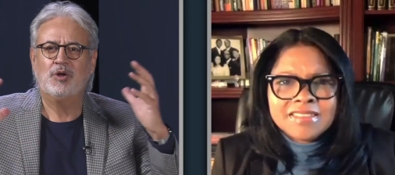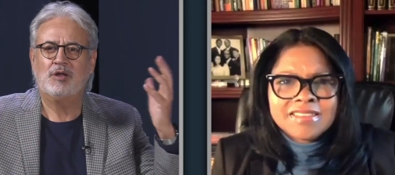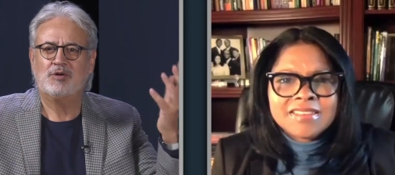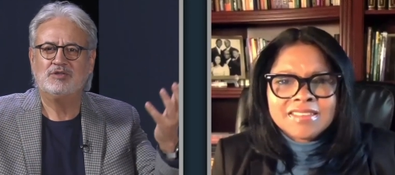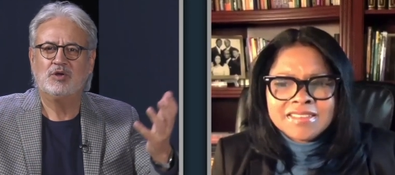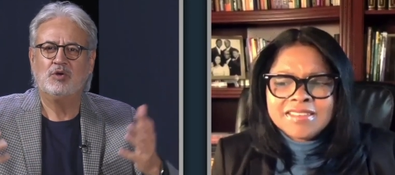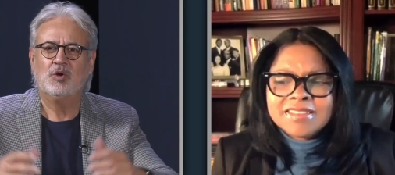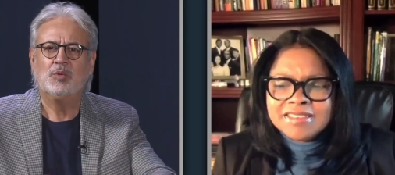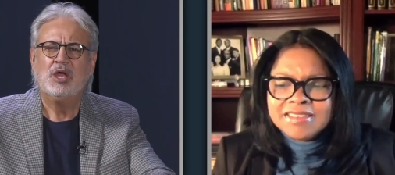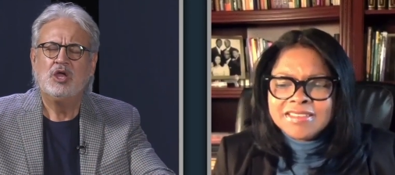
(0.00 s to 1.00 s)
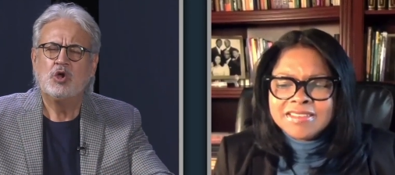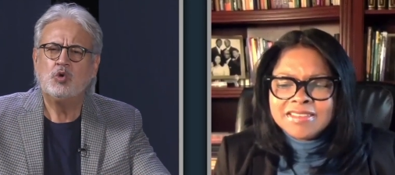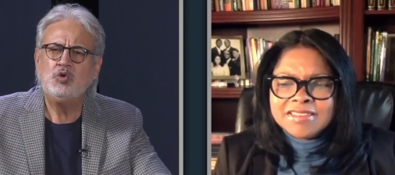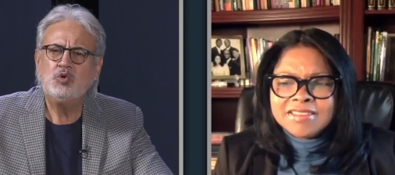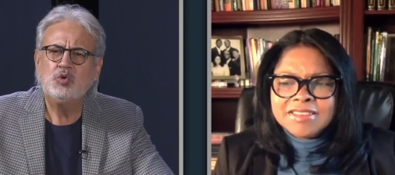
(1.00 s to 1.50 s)
Speaker 1: around the globe.
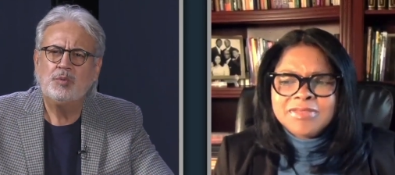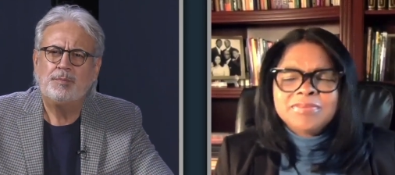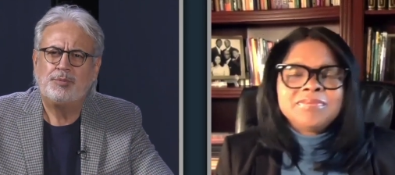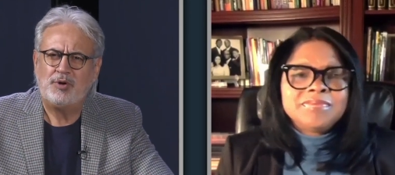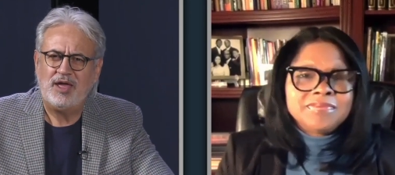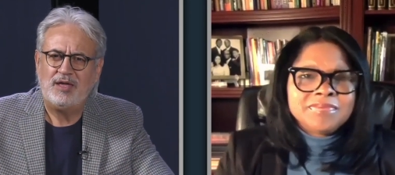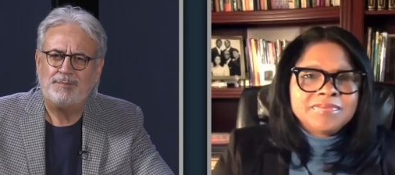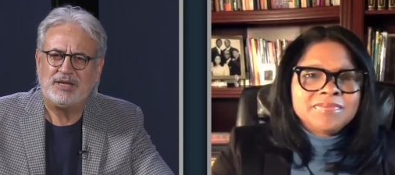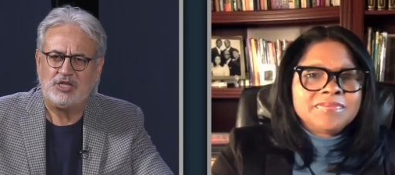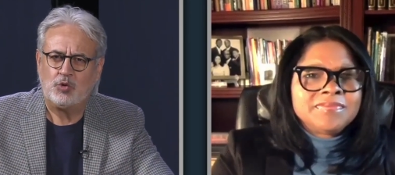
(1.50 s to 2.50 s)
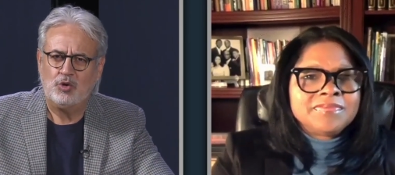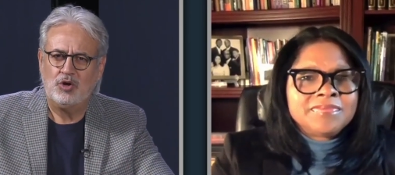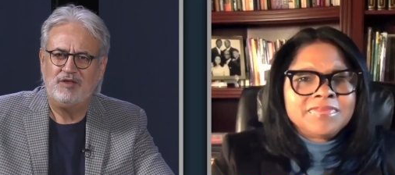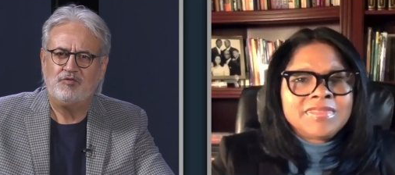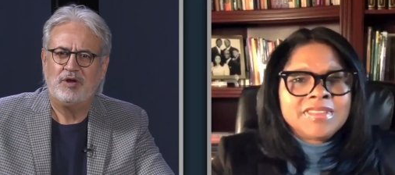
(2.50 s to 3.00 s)
Could you pray
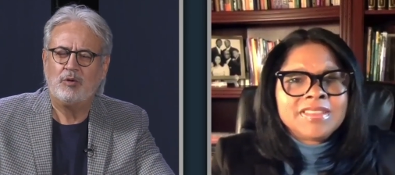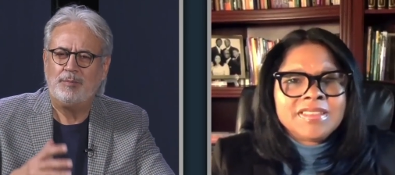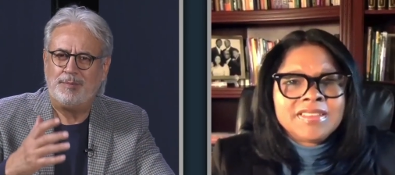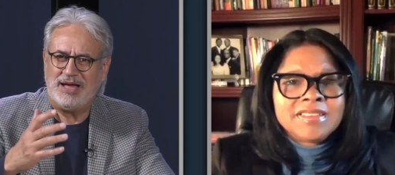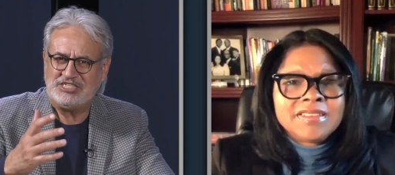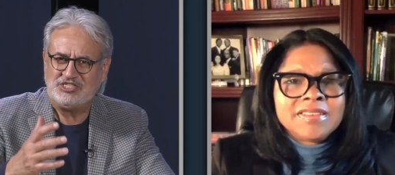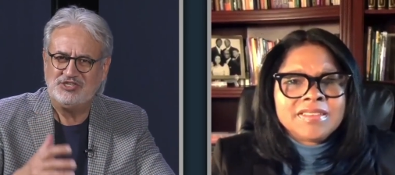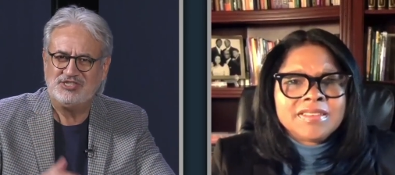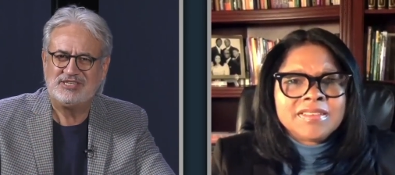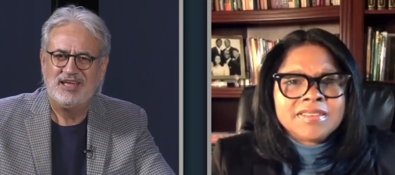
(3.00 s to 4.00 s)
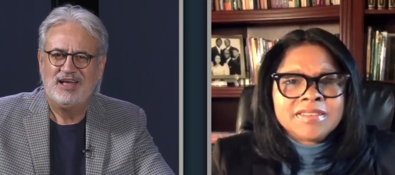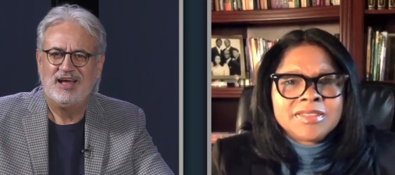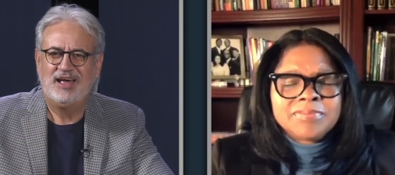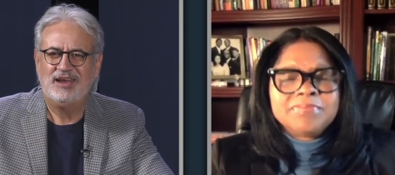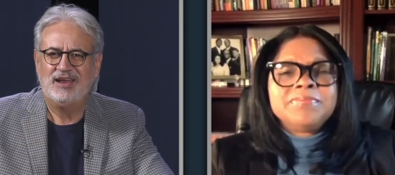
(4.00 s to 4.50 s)
particularly for our pastors
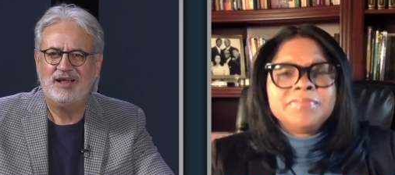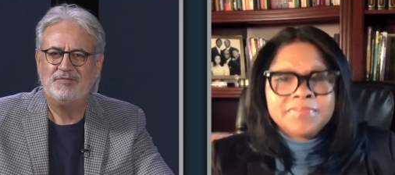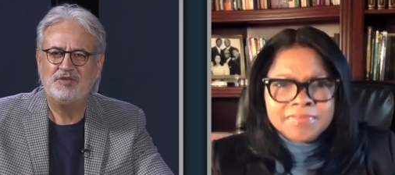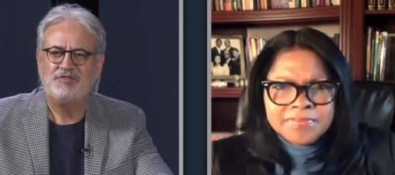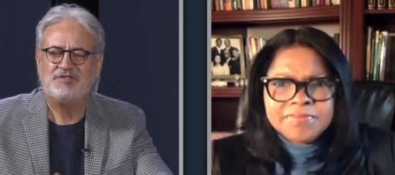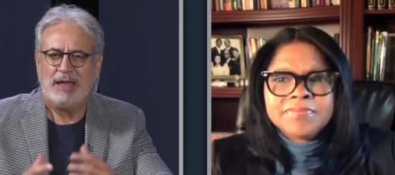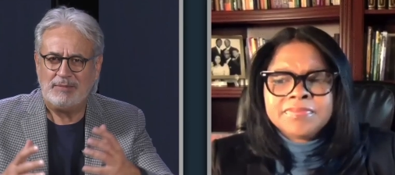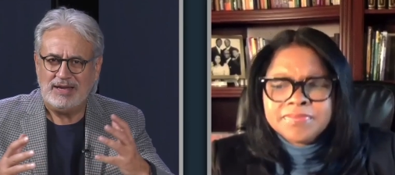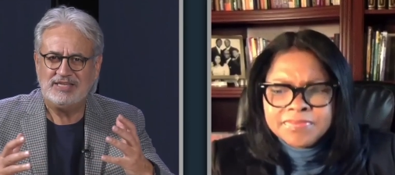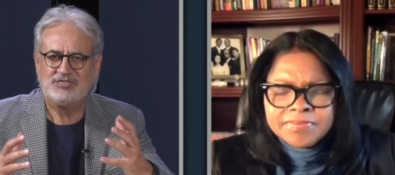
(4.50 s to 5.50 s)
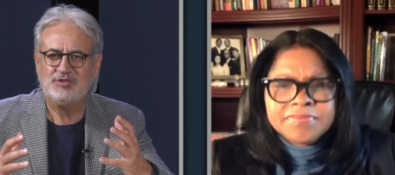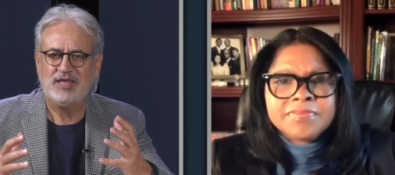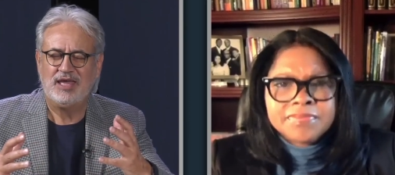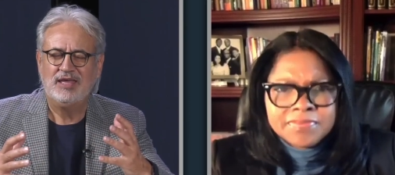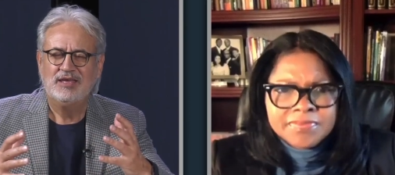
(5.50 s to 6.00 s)
and uh, their families
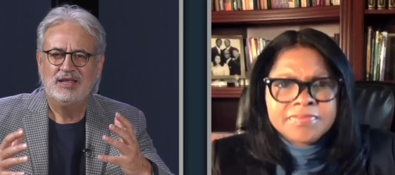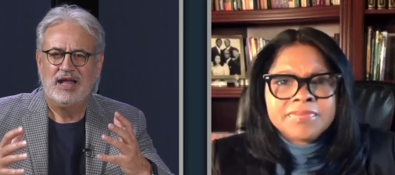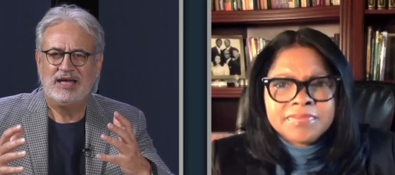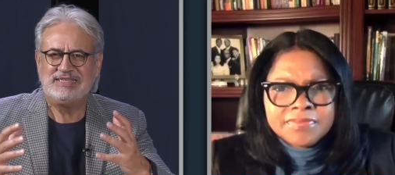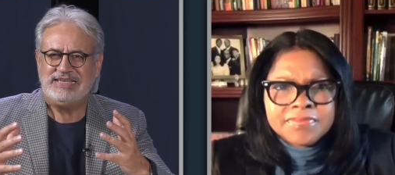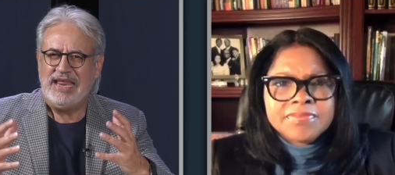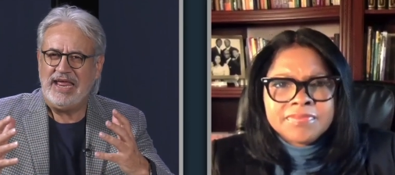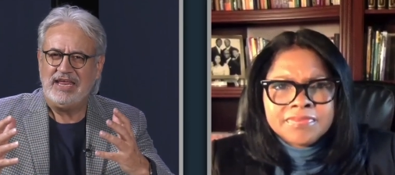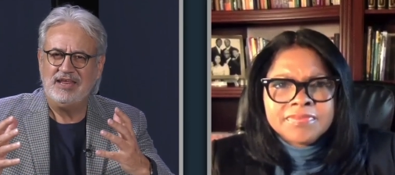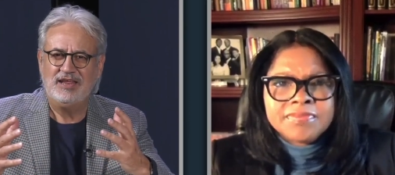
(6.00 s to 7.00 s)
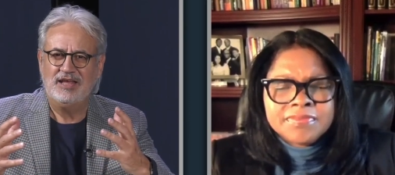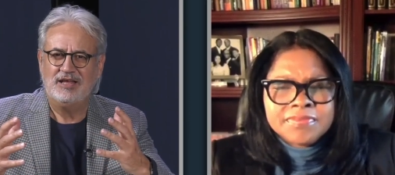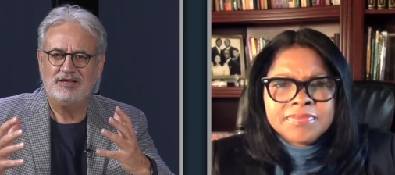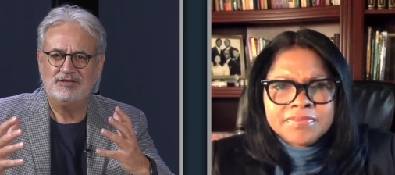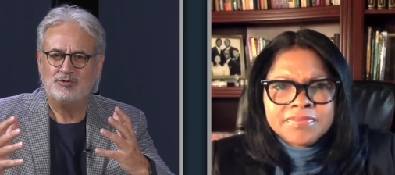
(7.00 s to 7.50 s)
today as they
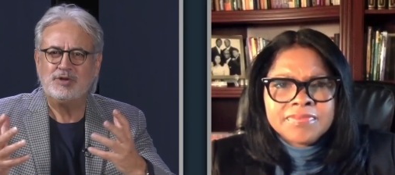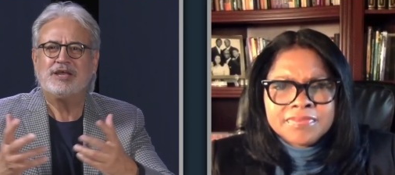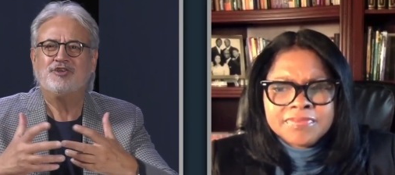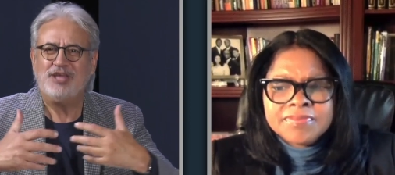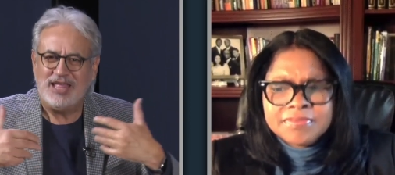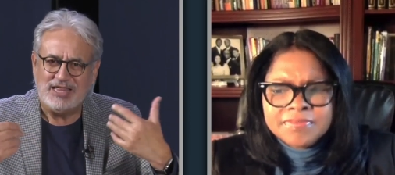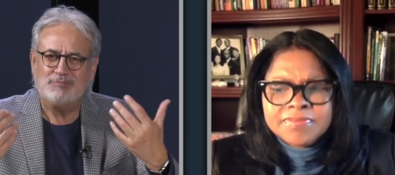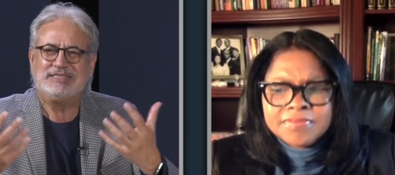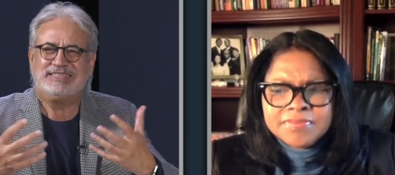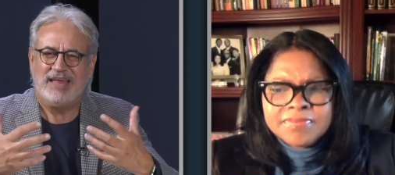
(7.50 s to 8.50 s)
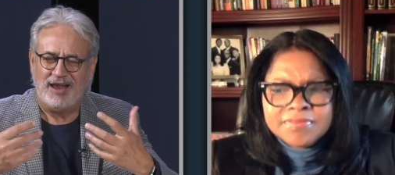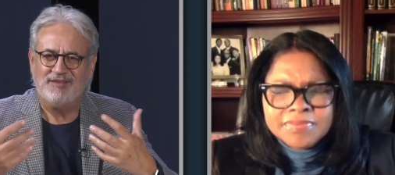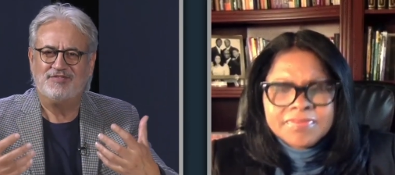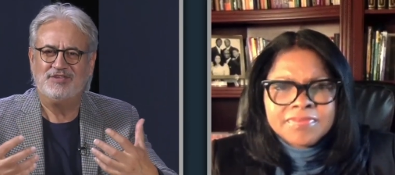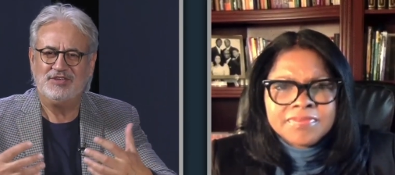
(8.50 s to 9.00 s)
uh, recreate
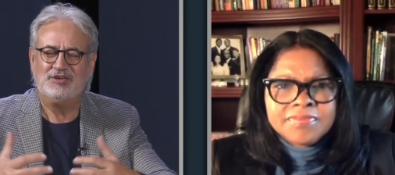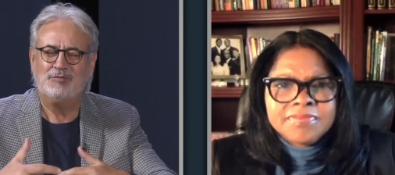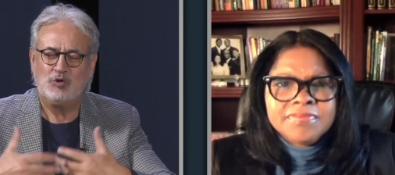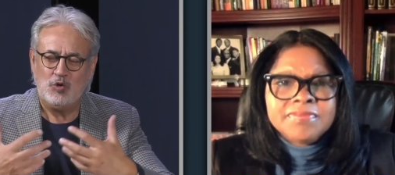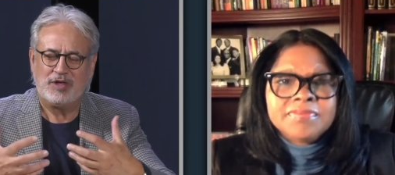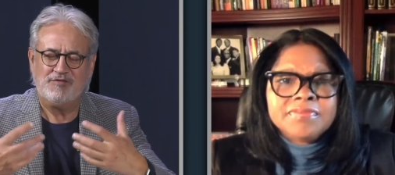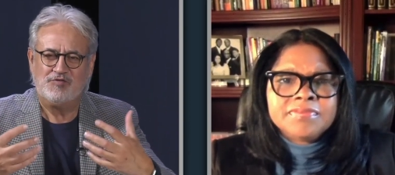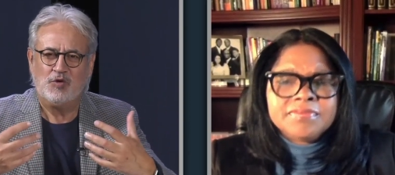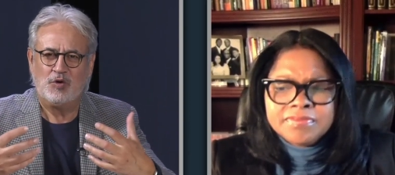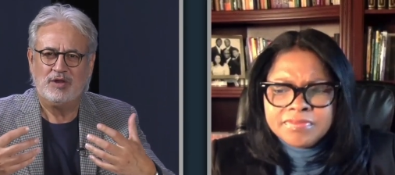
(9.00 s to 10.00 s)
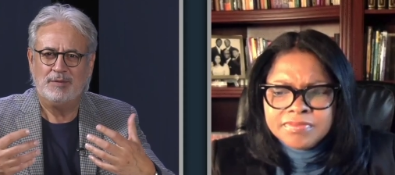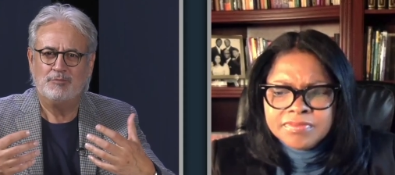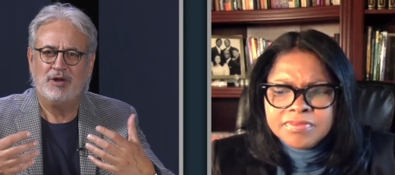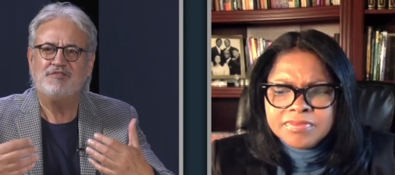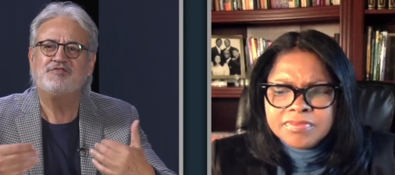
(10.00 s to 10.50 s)
themselves, you know, looking for mm.
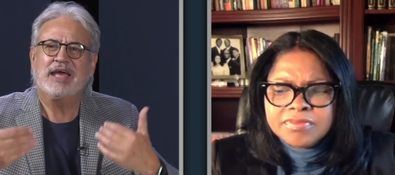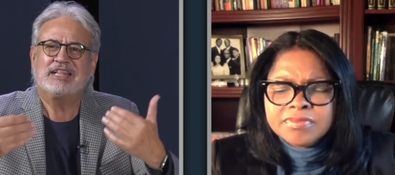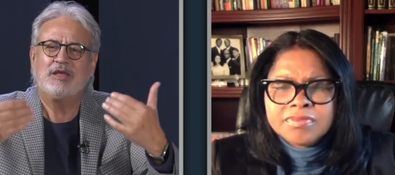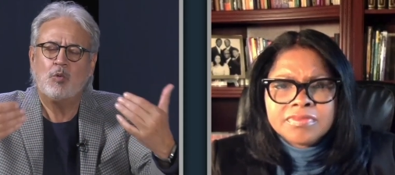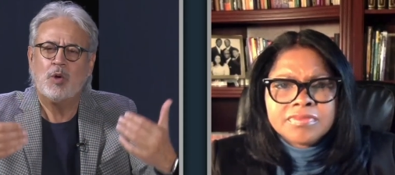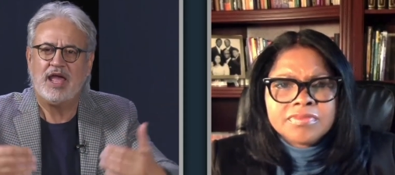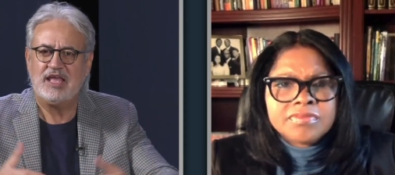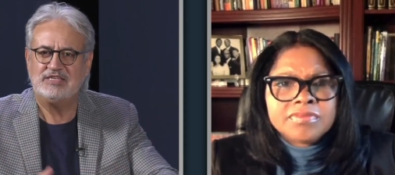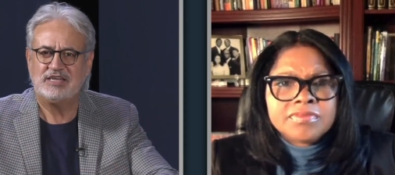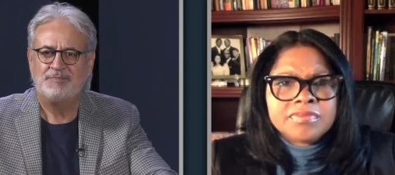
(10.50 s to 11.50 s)
more effective ways